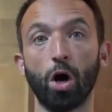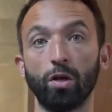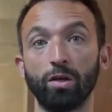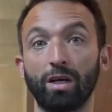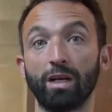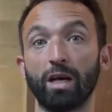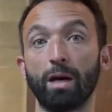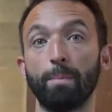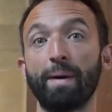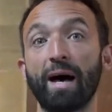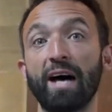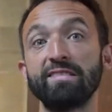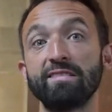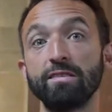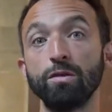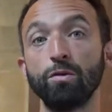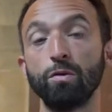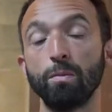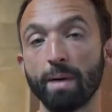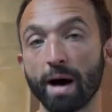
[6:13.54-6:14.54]
on our
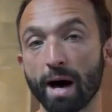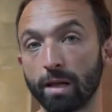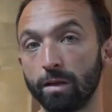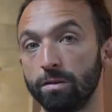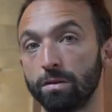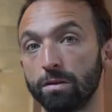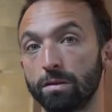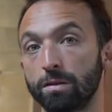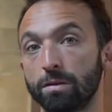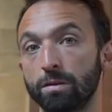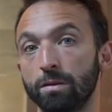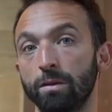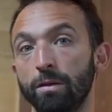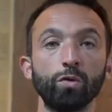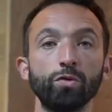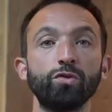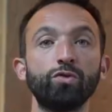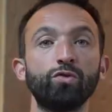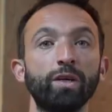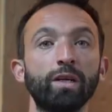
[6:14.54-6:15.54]
capacity to balance.
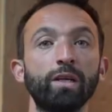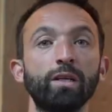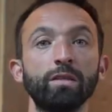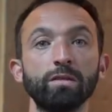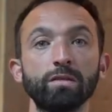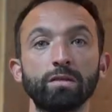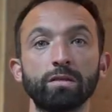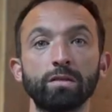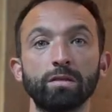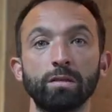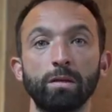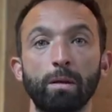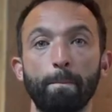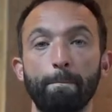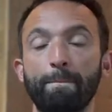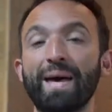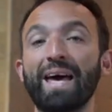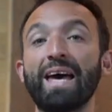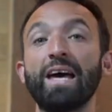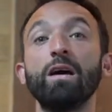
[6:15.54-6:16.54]
Those drills
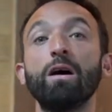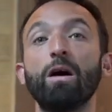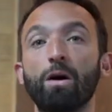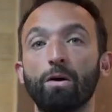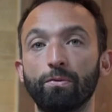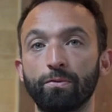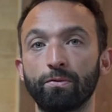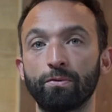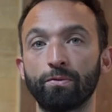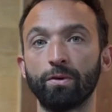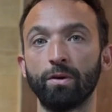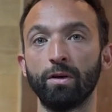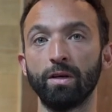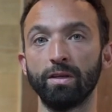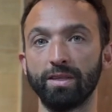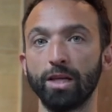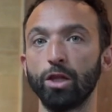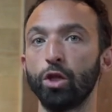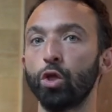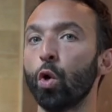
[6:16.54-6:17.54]
pay off.
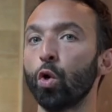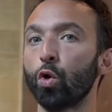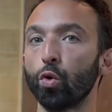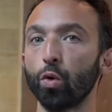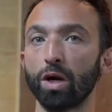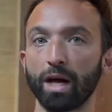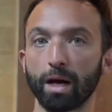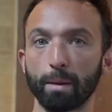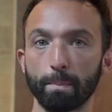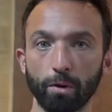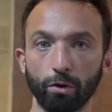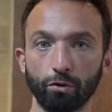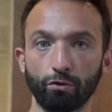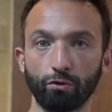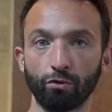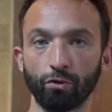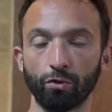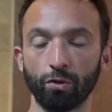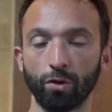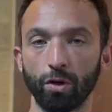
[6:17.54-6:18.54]
They don't look like
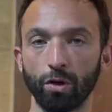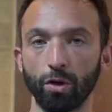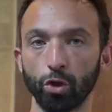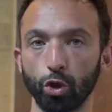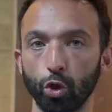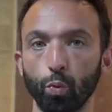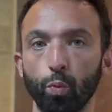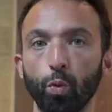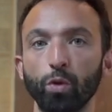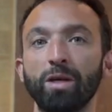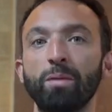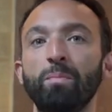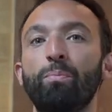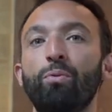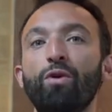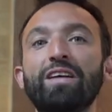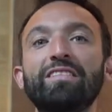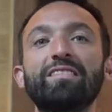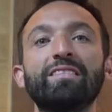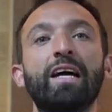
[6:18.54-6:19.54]
much. You won't
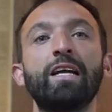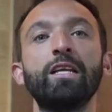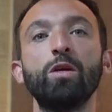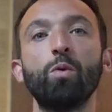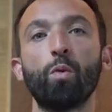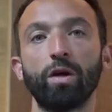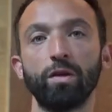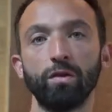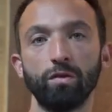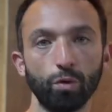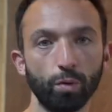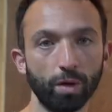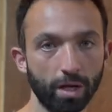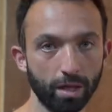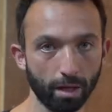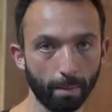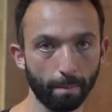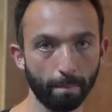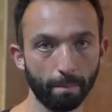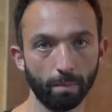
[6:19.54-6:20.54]
impress anyone
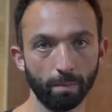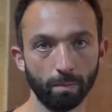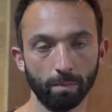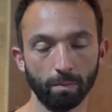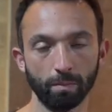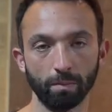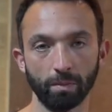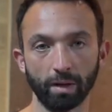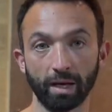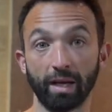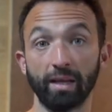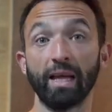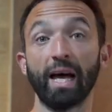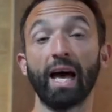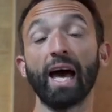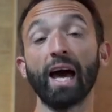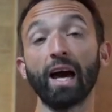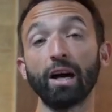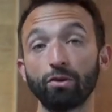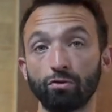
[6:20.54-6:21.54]
doing them. And
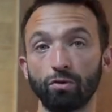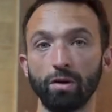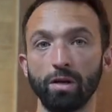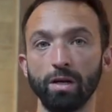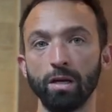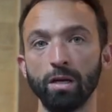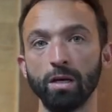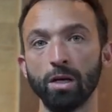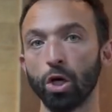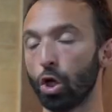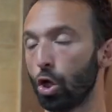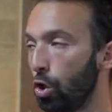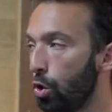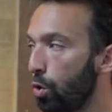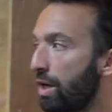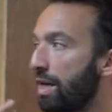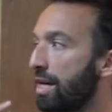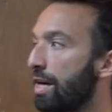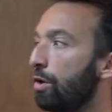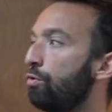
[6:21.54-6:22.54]
actually,
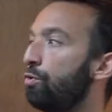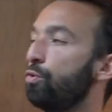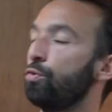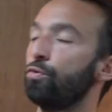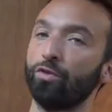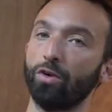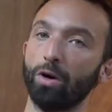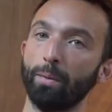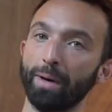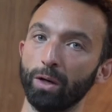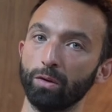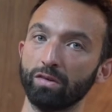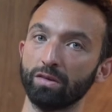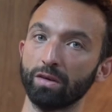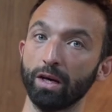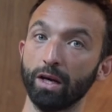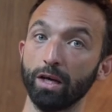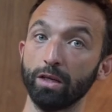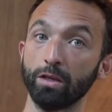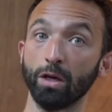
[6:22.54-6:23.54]
looking at you from
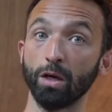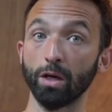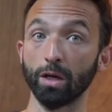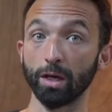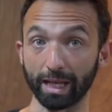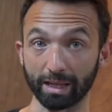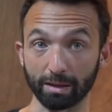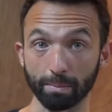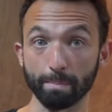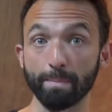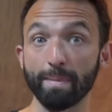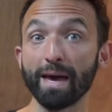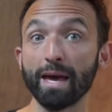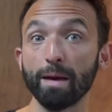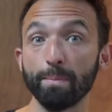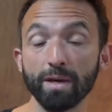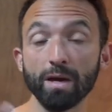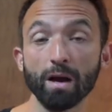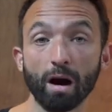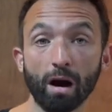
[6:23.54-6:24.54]
outside, it
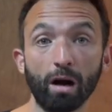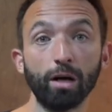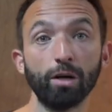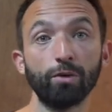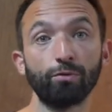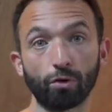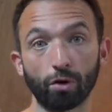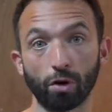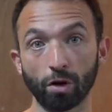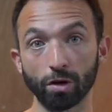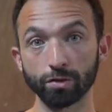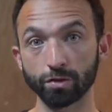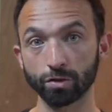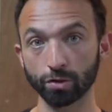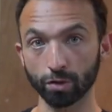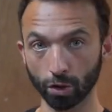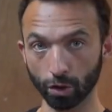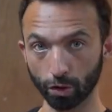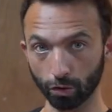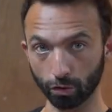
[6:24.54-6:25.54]
may be hard for
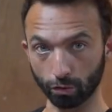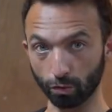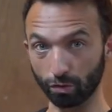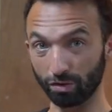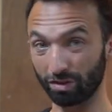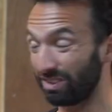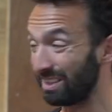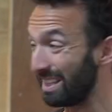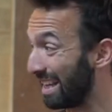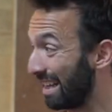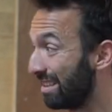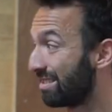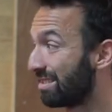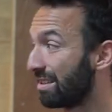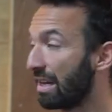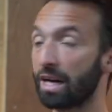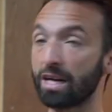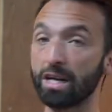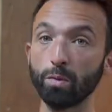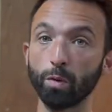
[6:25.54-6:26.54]
us to see
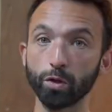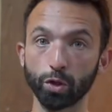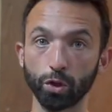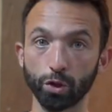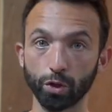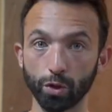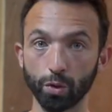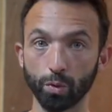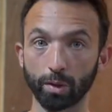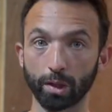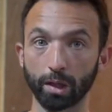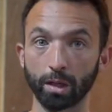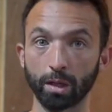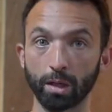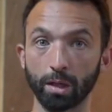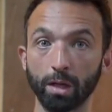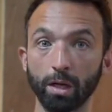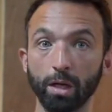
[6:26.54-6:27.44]
exactly what you're doing.